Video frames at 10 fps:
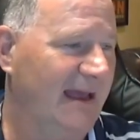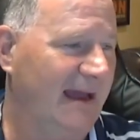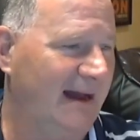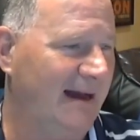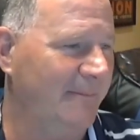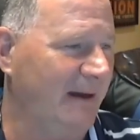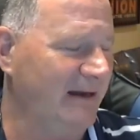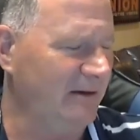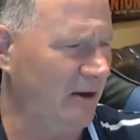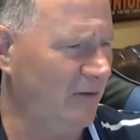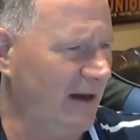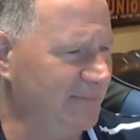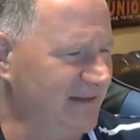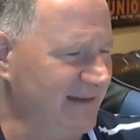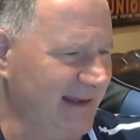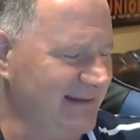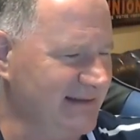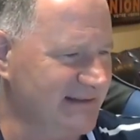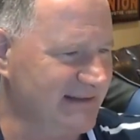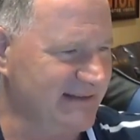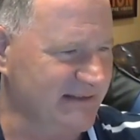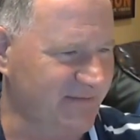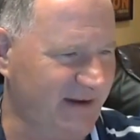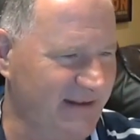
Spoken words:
I don't know how up to date this is, because if